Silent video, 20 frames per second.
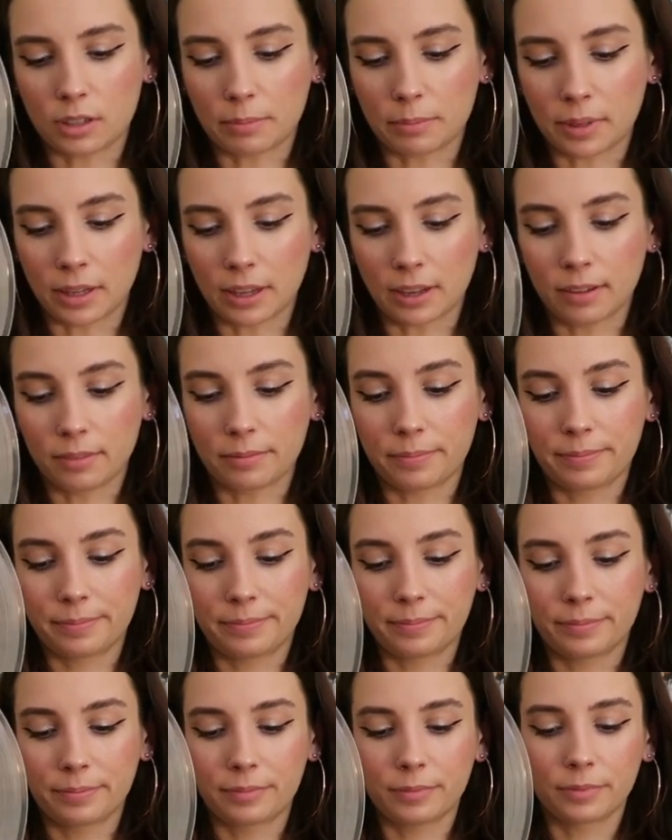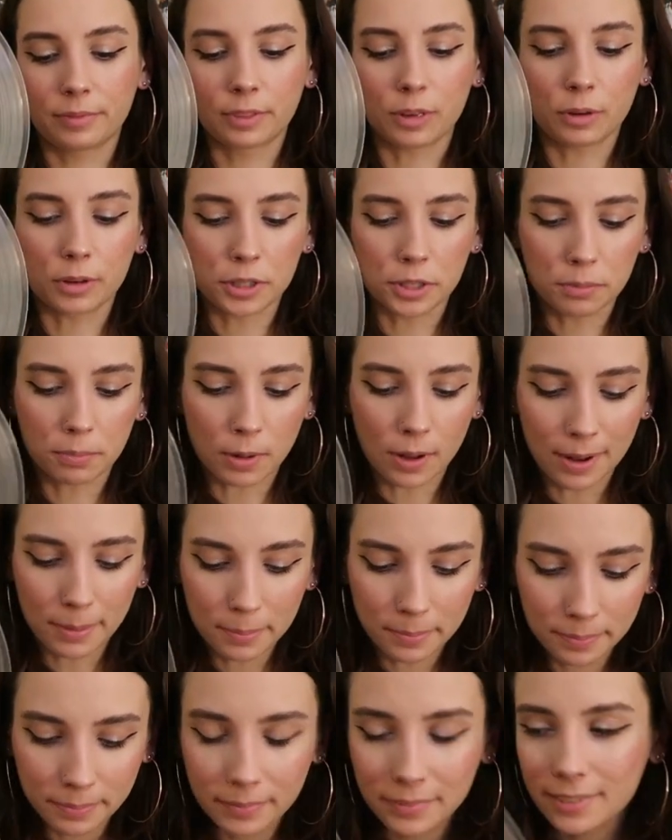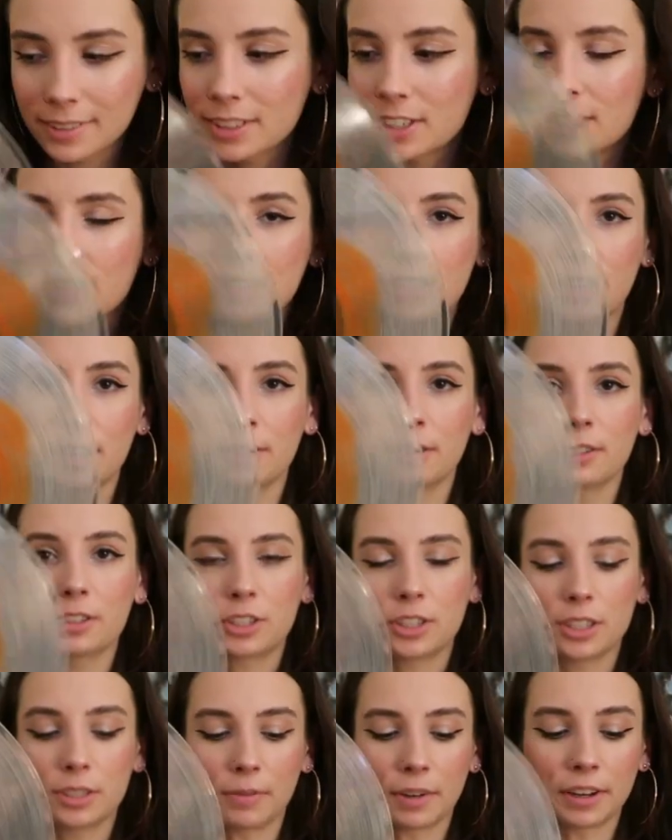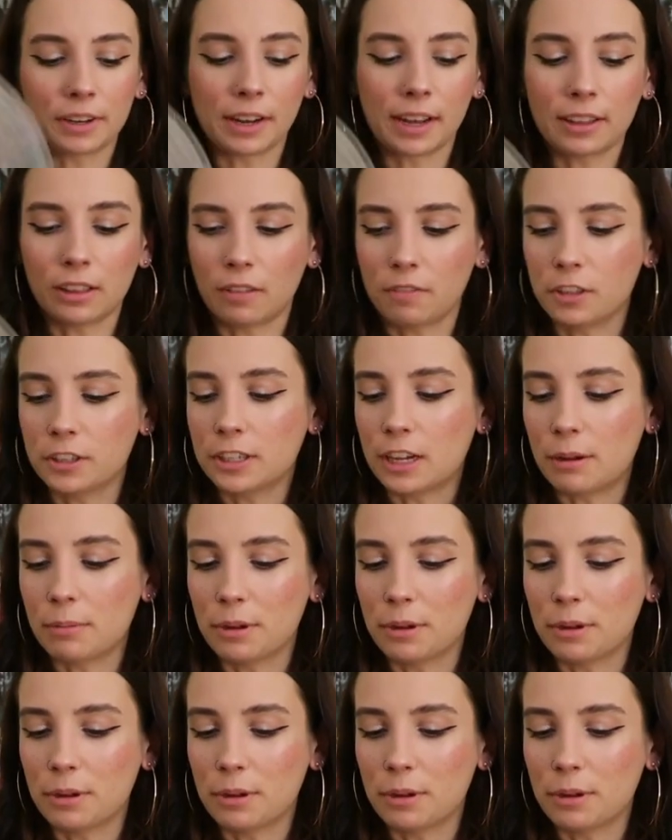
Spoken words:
something. Orange blob. She's cute. She's fun. I love this